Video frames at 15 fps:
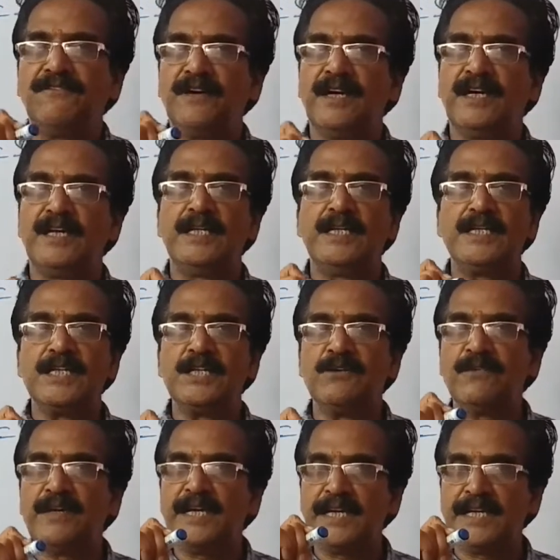for
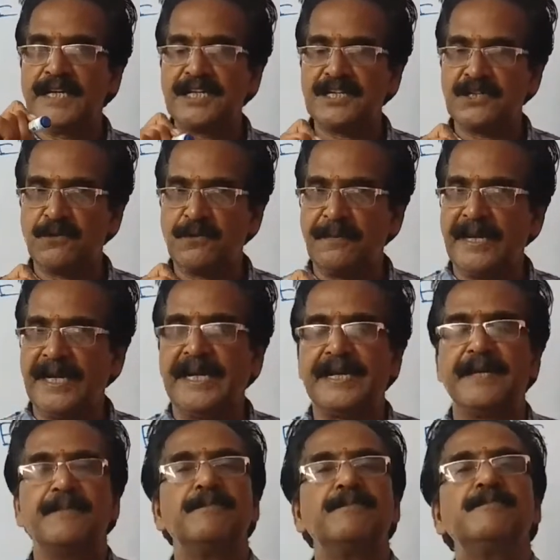your
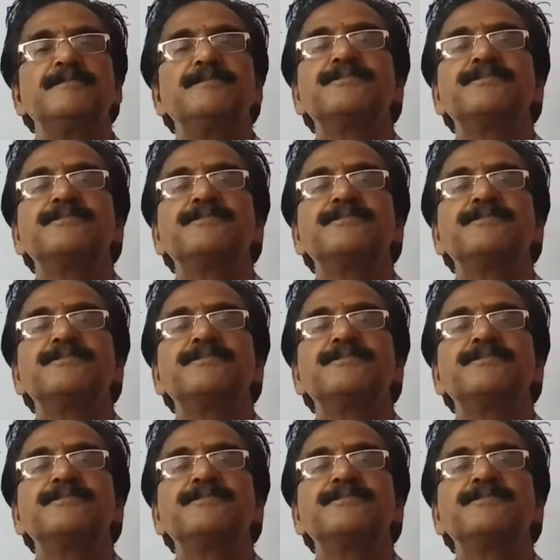resume.